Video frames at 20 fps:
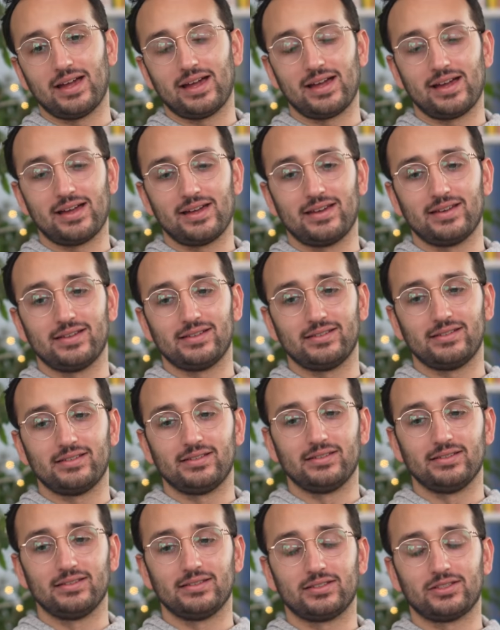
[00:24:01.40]

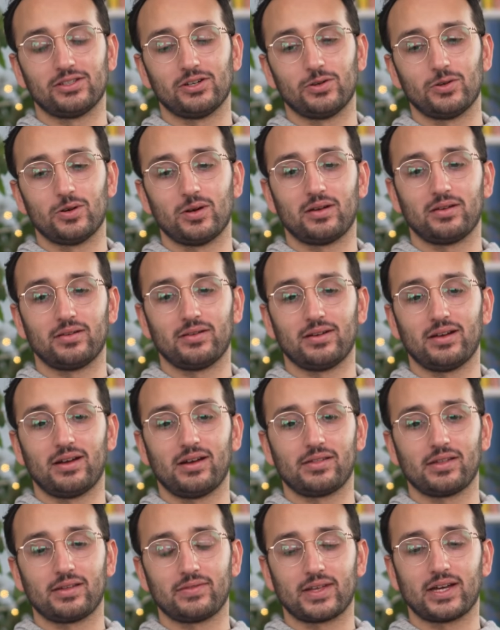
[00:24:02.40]
And so
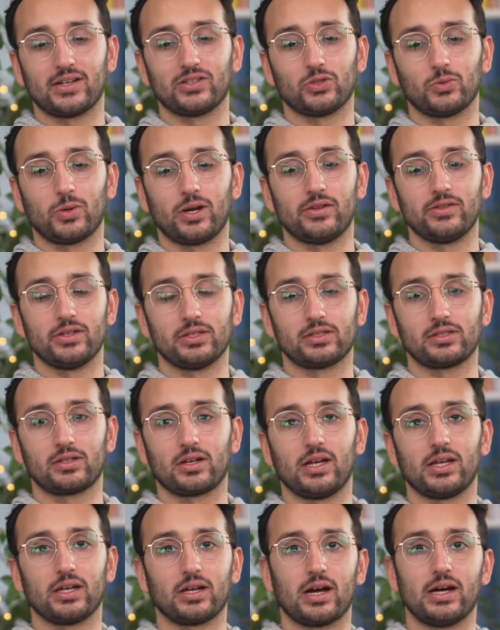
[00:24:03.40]
I think that's where this
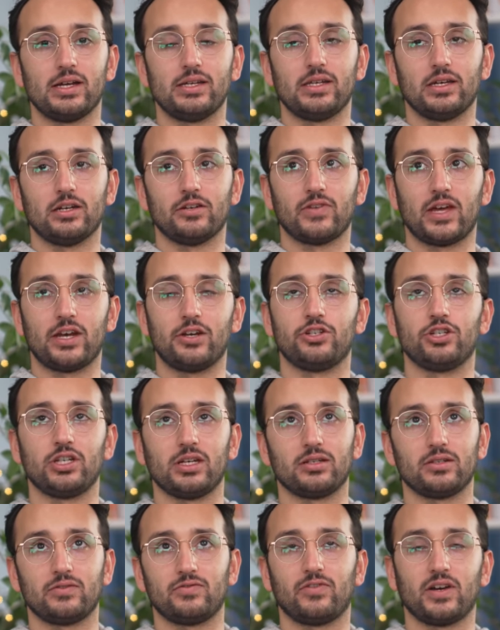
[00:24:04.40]
kind of idea of energy
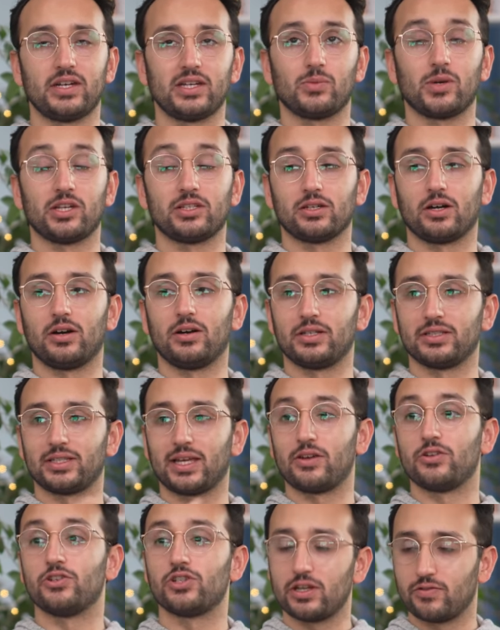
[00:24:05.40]
and finding ways to harness
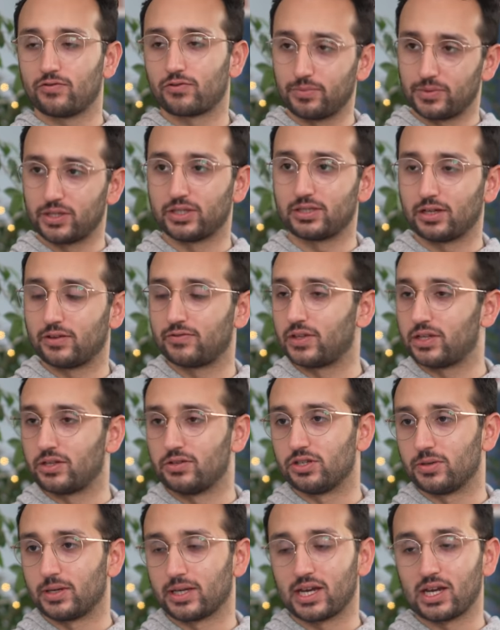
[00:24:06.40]
energy from the stuff that
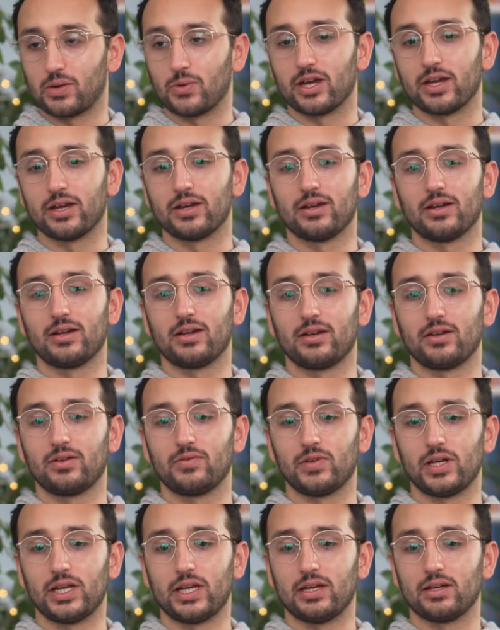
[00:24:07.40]
you're doing anyway
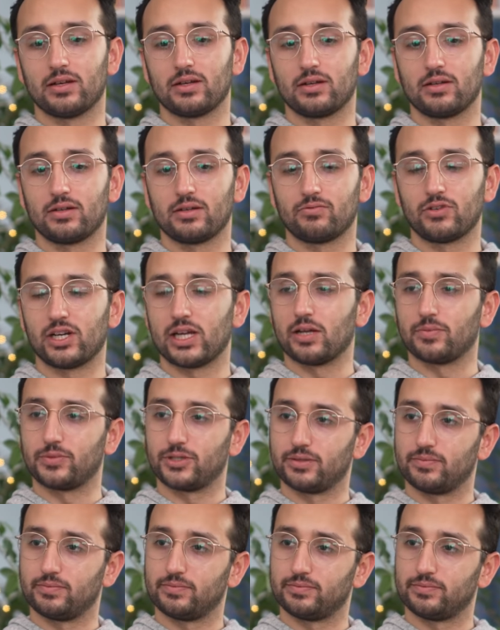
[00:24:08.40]
really, really helps.